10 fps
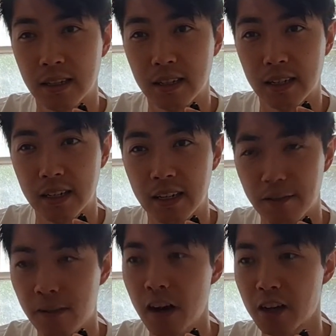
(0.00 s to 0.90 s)
it
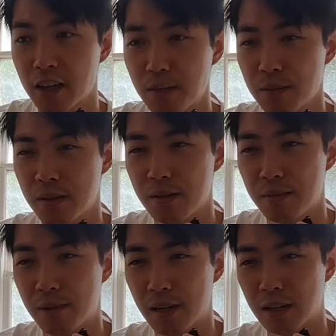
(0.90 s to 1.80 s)
fired up,
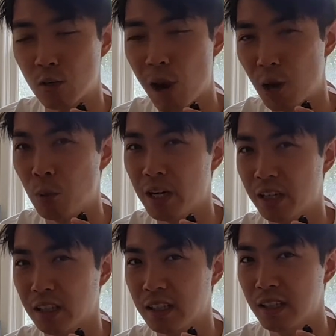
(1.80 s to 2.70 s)
but quite weakly.